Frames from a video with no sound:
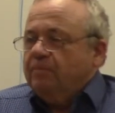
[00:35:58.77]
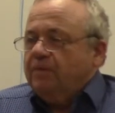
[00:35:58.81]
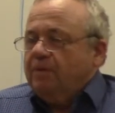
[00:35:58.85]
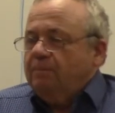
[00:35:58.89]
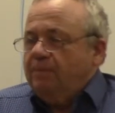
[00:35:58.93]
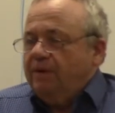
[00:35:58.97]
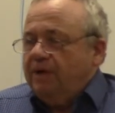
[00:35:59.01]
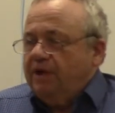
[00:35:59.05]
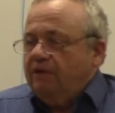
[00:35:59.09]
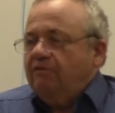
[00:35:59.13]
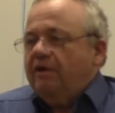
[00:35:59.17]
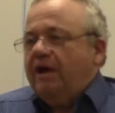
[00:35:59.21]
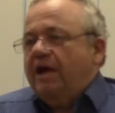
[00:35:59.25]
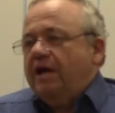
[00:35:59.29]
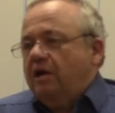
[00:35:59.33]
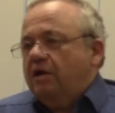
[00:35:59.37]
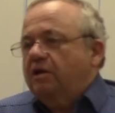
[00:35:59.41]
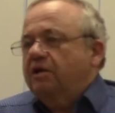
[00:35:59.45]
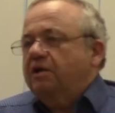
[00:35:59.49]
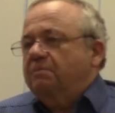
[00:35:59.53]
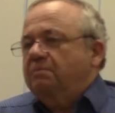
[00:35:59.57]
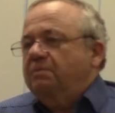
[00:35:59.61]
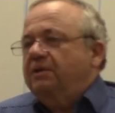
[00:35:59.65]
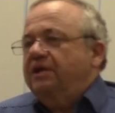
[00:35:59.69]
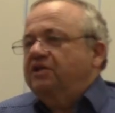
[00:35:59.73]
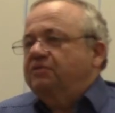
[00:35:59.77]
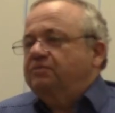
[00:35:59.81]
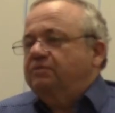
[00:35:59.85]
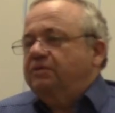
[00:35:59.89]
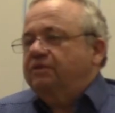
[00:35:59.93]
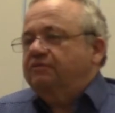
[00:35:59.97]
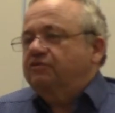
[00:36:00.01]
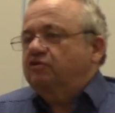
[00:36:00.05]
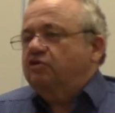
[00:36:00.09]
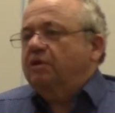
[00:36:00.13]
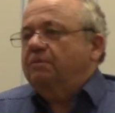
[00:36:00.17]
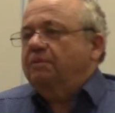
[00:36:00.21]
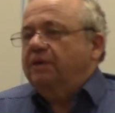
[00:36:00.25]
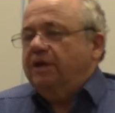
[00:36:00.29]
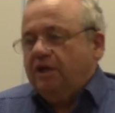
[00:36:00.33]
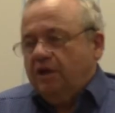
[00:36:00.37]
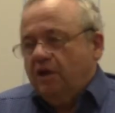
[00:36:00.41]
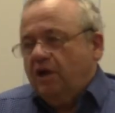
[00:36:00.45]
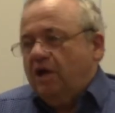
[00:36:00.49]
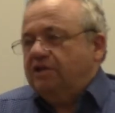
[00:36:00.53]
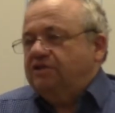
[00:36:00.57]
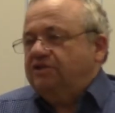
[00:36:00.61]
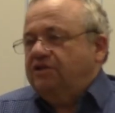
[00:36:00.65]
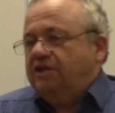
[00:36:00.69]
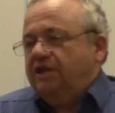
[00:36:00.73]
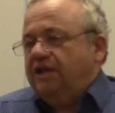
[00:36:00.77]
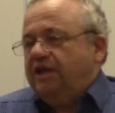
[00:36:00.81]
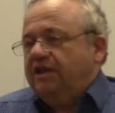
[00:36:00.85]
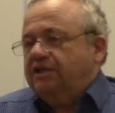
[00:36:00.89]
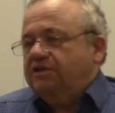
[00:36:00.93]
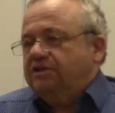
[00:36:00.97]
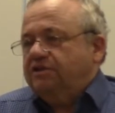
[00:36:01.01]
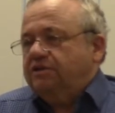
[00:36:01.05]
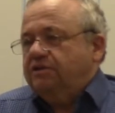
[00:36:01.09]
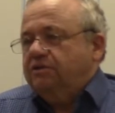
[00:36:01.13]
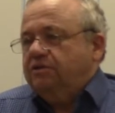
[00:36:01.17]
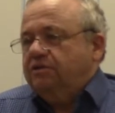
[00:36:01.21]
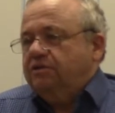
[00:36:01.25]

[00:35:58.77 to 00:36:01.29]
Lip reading: But he ran on impeachment of Trump, and he lost the election.